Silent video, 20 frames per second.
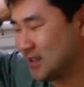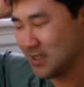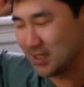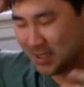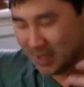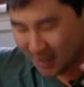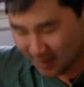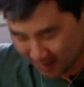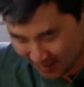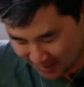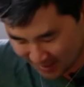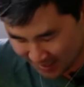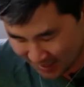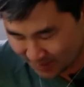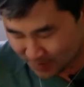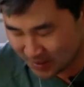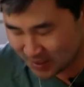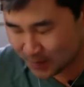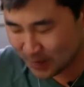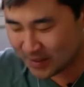Spend
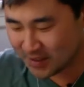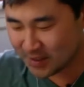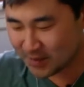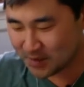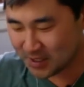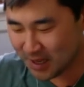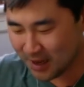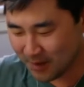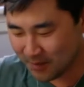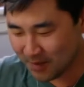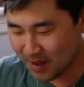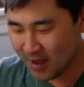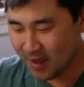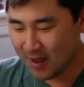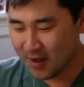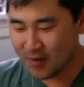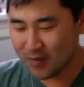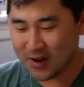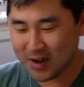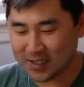some time
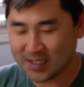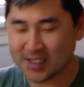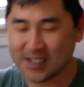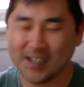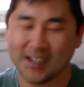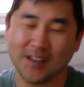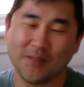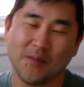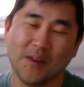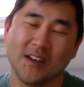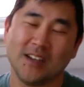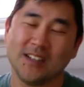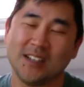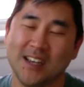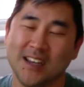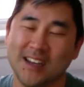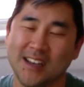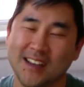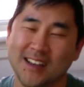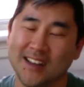resting and
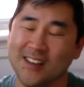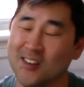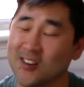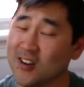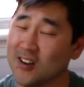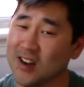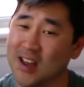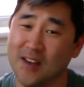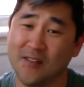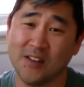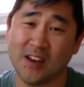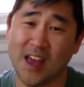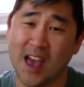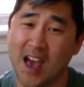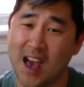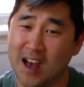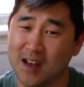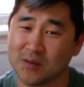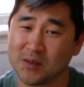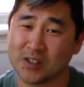meditating. And you're going to have an
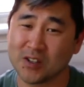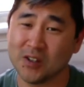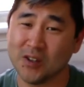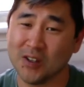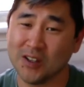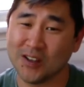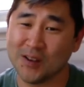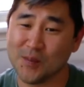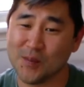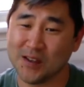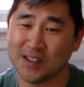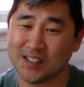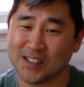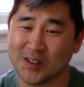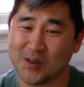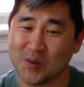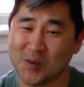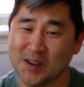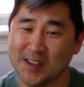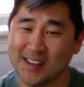absolutely
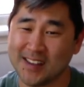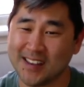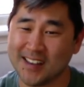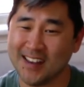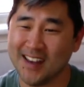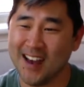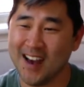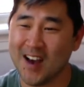amazing week.